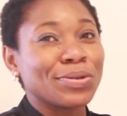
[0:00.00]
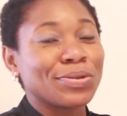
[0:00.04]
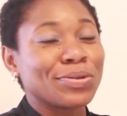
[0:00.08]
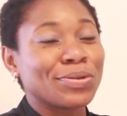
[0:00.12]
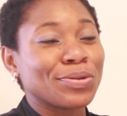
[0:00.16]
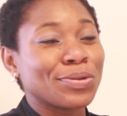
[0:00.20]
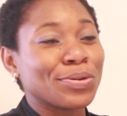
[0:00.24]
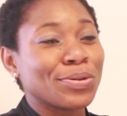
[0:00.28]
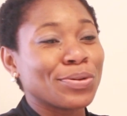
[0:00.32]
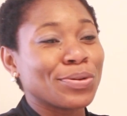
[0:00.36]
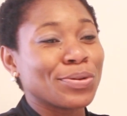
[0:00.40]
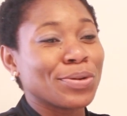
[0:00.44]

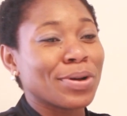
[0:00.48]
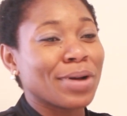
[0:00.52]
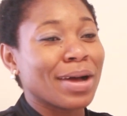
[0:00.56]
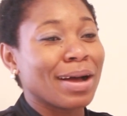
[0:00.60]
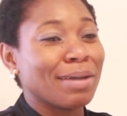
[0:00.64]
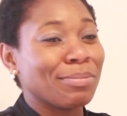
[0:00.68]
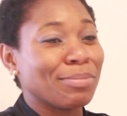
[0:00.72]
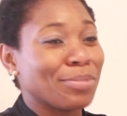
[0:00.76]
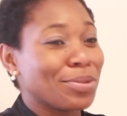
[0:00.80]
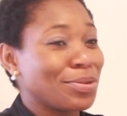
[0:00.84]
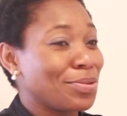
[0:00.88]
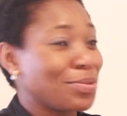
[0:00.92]
So
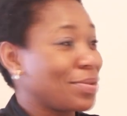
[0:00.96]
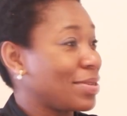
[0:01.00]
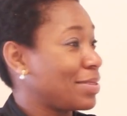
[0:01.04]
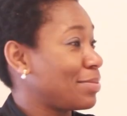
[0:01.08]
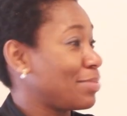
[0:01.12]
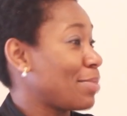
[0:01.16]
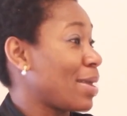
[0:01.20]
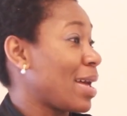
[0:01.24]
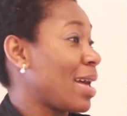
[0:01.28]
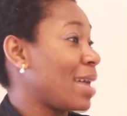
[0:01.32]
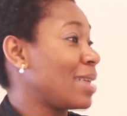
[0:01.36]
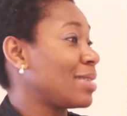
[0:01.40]

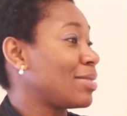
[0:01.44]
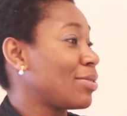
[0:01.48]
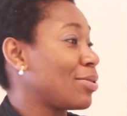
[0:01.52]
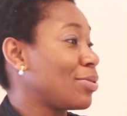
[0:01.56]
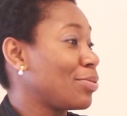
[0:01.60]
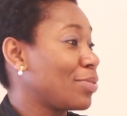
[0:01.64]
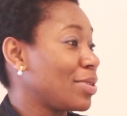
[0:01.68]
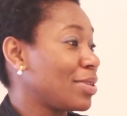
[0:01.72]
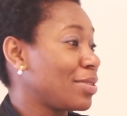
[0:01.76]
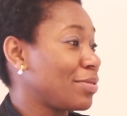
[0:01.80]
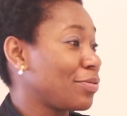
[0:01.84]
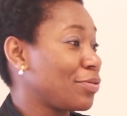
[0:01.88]
my hands are
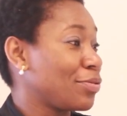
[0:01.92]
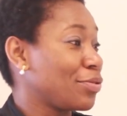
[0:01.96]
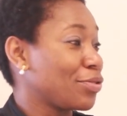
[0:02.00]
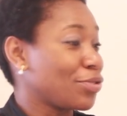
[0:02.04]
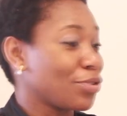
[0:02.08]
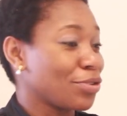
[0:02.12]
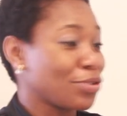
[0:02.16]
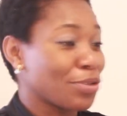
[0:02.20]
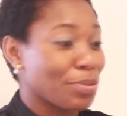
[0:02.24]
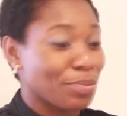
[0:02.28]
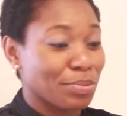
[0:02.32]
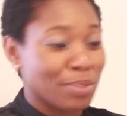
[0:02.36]
always full.
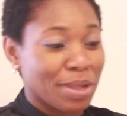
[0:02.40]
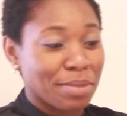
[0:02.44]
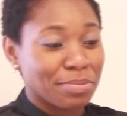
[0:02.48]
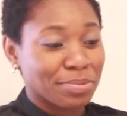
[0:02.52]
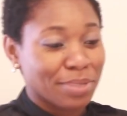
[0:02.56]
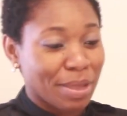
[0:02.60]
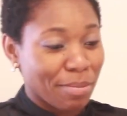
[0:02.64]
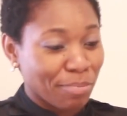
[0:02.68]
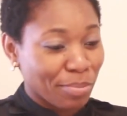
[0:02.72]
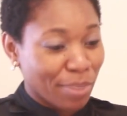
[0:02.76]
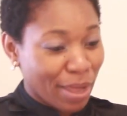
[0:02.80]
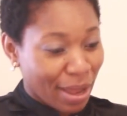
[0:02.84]
So
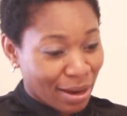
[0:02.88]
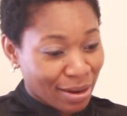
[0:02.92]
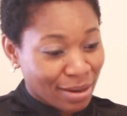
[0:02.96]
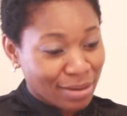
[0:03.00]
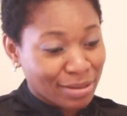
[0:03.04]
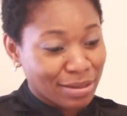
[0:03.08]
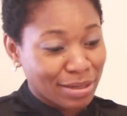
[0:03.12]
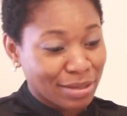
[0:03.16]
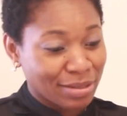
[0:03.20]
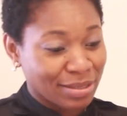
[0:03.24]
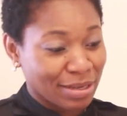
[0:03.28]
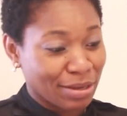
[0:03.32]
sometimes I'm
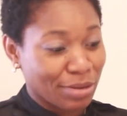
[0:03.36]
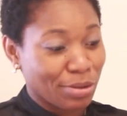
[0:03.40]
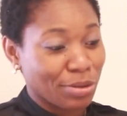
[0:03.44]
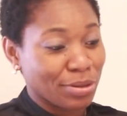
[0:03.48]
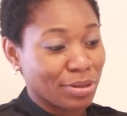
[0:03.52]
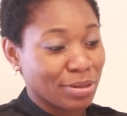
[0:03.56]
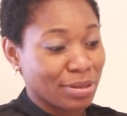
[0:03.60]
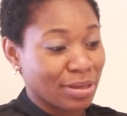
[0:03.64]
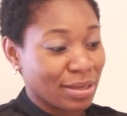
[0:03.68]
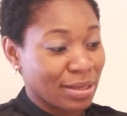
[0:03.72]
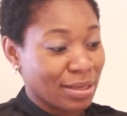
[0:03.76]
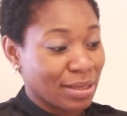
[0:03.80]
carrying
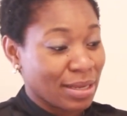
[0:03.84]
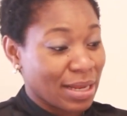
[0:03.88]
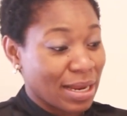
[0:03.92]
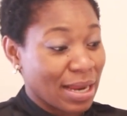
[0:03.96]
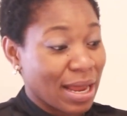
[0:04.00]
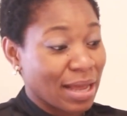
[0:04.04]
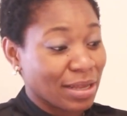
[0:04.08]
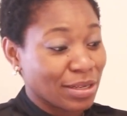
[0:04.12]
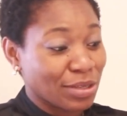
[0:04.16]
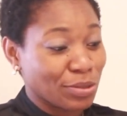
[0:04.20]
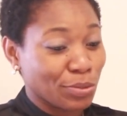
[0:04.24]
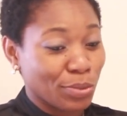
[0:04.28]
the
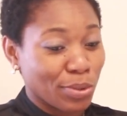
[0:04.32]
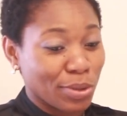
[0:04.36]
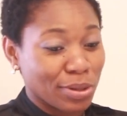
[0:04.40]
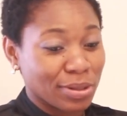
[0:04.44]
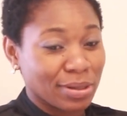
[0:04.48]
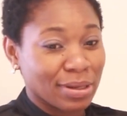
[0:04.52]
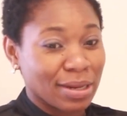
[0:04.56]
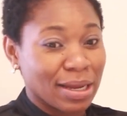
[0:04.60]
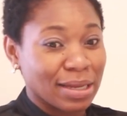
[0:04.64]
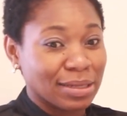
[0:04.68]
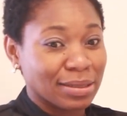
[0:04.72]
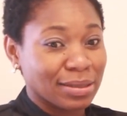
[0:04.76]
last
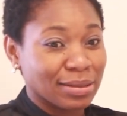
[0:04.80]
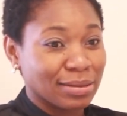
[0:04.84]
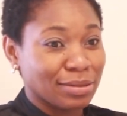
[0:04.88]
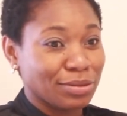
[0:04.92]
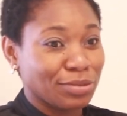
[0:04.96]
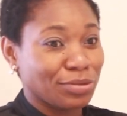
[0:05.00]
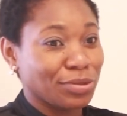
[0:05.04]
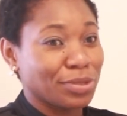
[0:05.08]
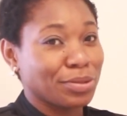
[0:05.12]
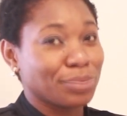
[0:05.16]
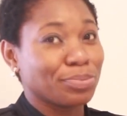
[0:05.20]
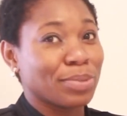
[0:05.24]
one and
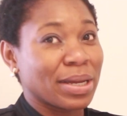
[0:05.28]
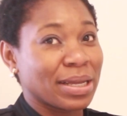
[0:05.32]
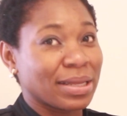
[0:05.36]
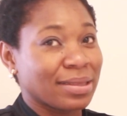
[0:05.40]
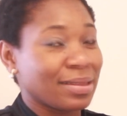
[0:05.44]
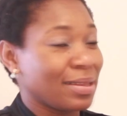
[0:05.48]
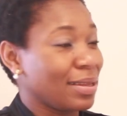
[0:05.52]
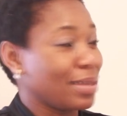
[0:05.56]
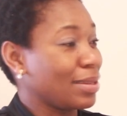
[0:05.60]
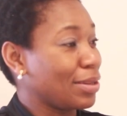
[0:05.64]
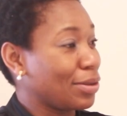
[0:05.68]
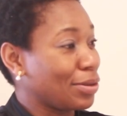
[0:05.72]
doing my
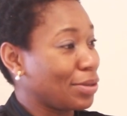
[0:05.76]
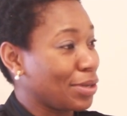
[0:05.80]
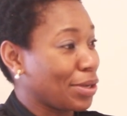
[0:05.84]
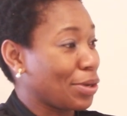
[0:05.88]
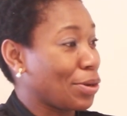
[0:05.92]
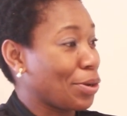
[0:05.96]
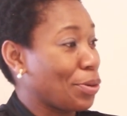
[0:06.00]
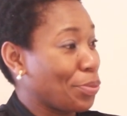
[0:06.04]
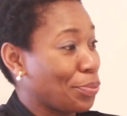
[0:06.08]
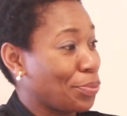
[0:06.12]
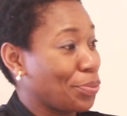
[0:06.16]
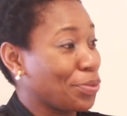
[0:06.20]
thing on the
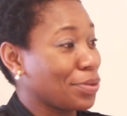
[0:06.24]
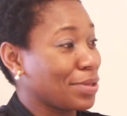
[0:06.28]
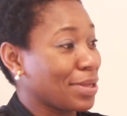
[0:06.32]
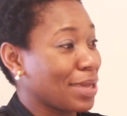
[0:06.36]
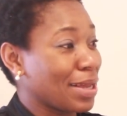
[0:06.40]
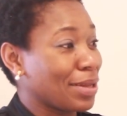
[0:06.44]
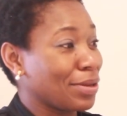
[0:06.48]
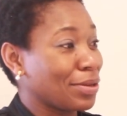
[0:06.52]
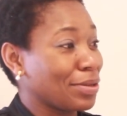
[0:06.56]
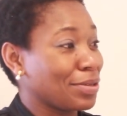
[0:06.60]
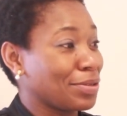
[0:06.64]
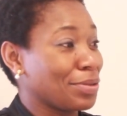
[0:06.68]

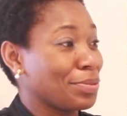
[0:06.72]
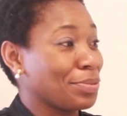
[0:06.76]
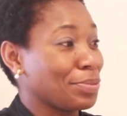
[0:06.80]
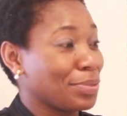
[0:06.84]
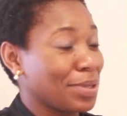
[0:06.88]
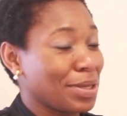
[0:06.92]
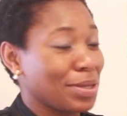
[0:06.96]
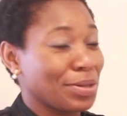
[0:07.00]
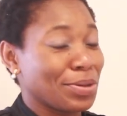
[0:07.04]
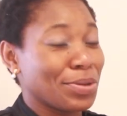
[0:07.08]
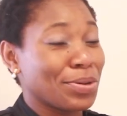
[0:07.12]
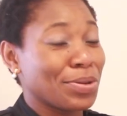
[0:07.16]
computer or
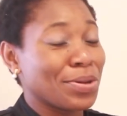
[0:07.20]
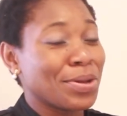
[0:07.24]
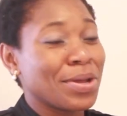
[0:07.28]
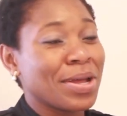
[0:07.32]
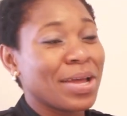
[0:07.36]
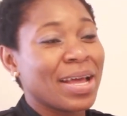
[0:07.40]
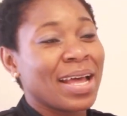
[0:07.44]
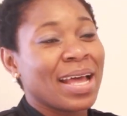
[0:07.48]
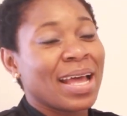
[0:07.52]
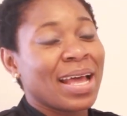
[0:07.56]
something.